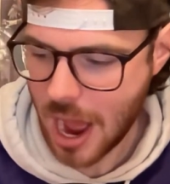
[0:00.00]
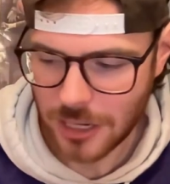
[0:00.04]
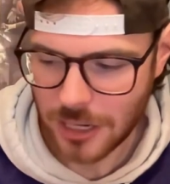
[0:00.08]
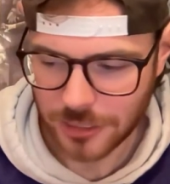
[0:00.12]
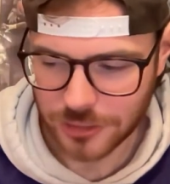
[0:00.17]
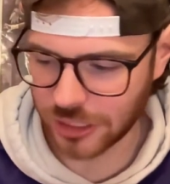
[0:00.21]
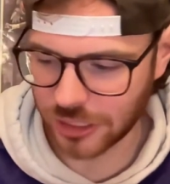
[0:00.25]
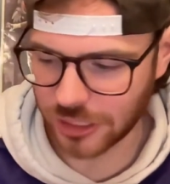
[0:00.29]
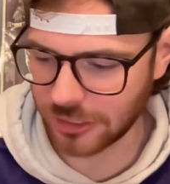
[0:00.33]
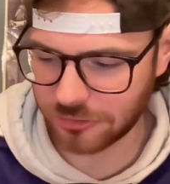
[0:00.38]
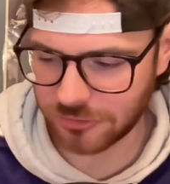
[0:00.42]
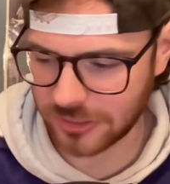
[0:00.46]

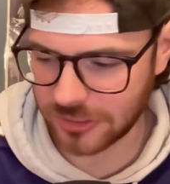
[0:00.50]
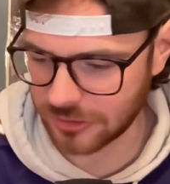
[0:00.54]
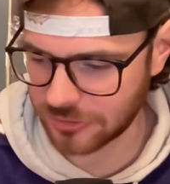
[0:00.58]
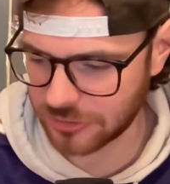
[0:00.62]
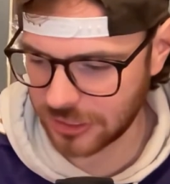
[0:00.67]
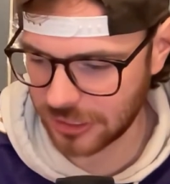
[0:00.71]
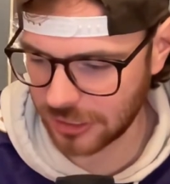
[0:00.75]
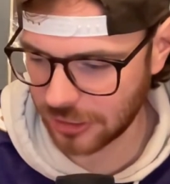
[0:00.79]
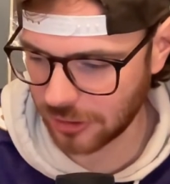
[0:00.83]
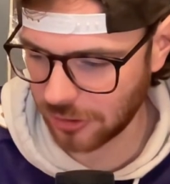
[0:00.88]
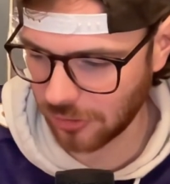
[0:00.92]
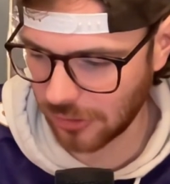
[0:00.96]
Justice
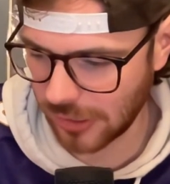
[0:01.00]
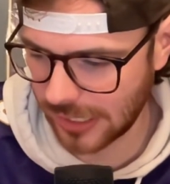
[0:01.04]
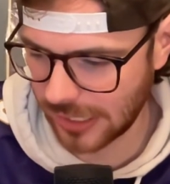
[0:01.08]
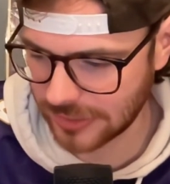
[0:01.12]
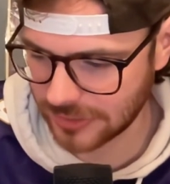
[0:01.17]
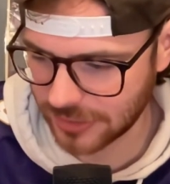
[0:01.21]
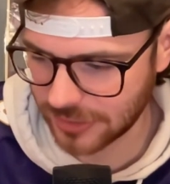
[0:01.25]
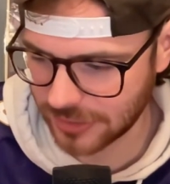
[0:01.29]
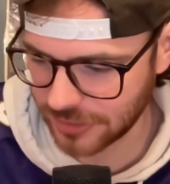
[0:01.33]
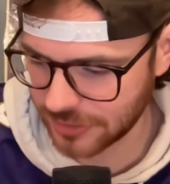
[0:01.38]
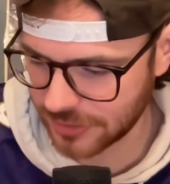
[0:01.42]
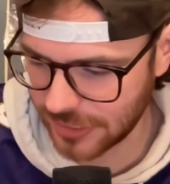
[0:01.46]
Hill has
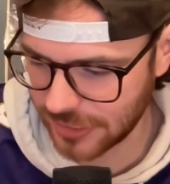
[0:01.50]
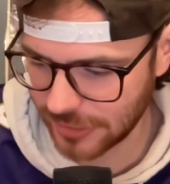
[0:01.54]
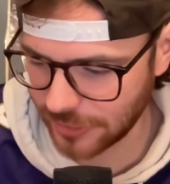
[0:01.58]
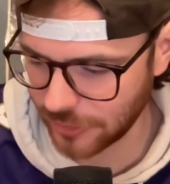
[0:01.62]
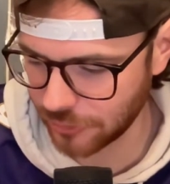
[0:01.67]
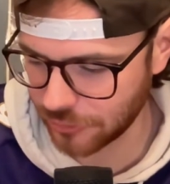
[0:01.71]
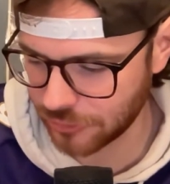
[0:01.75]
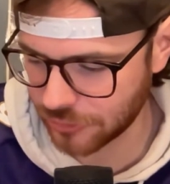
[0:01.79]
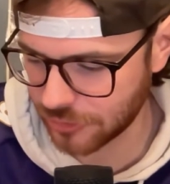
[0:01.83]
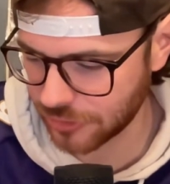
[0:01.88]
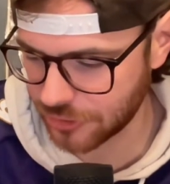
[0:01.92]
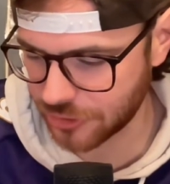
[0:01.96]

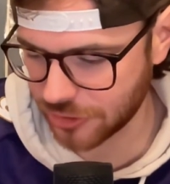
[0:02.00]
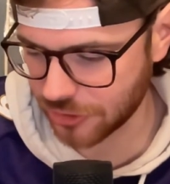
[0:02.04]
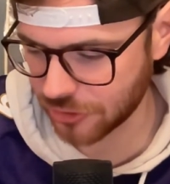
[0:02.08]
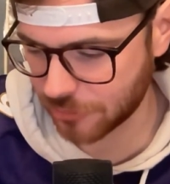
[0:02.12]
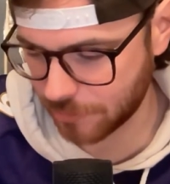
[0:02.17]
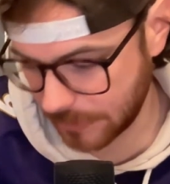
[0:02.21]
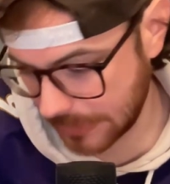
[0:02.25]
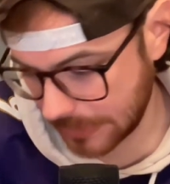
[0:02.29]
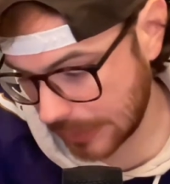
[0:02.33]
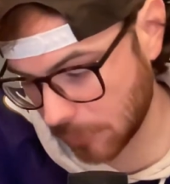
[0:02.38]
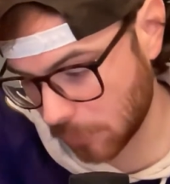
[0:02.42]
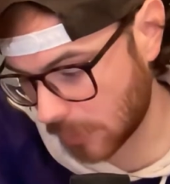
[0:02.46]
continued to just
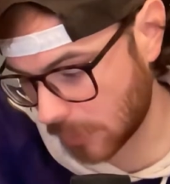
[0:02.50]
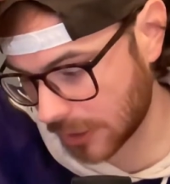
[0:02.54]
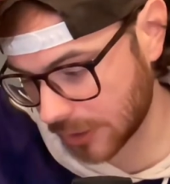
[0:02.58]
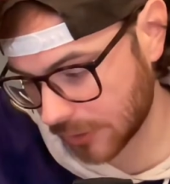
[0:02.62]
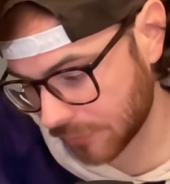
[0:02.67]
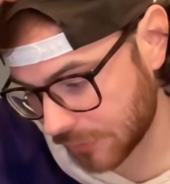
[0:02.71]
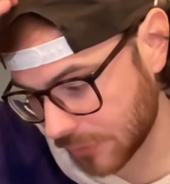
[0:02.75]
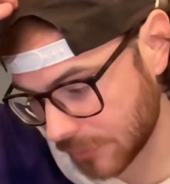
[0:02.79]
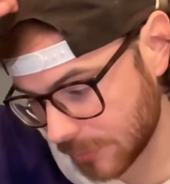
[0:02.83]
be one of the